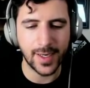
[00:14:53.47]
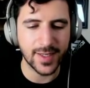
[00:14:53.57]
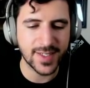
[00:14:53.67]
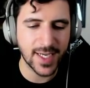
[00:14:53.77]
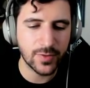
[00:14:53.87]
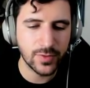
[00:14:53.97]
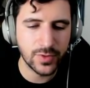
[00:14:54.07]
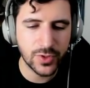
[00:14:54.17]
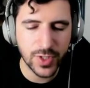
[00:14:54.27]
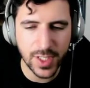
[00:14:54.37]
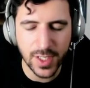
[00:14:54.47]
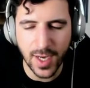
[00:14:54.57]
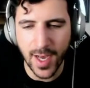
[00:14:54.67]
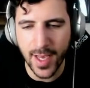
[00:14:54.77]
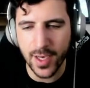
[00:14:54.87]
Second rune tree,
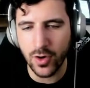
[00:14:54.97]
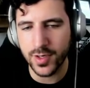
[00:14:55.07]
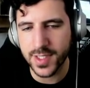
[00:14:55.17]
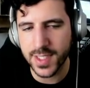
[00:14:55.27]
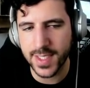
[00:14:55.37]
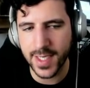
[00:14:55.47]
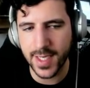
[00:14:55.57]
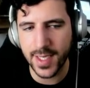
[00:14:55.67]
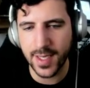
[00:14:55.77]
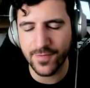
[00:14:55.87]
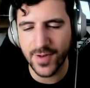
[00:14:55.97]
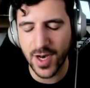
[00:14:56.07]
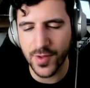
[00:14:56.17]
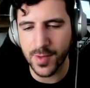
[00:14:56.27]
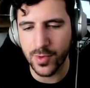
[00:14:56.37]
I honestly
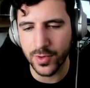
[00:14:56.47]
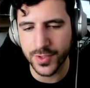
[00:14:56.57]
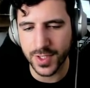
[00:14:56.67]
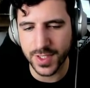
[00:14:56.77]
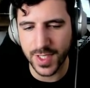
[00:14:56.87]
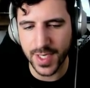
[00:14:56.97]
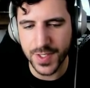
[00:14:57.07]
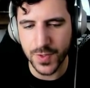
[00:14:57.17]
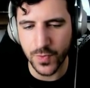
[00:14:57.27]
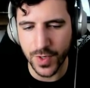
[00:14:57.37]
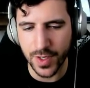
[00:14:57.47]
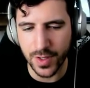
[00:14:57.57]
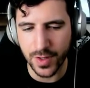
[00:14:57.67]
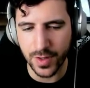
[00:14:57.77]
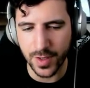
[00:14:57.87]
found the most success
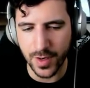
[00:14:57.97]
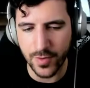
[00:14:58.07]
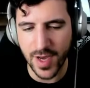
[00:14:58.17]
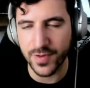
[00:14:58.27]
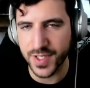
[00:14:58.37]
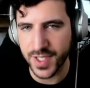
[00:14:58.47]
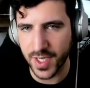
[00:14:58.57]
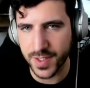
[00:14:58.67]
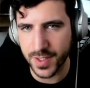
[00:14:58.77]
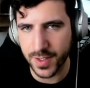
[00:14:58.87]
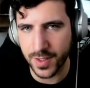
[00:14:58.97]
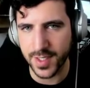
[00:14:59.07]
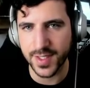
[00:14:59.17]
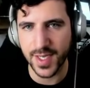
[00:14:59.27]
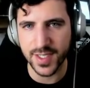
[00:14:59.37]
with Ravenous Hunter
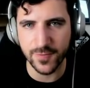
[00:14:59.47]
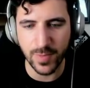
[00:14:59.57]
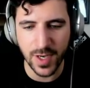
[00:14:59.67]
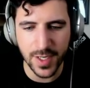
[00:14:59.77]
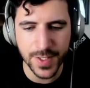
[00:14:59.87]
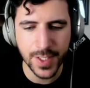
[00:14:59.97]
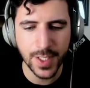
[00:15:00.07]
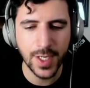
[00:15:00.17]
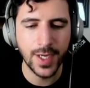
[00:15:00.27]
and Taste of Blood.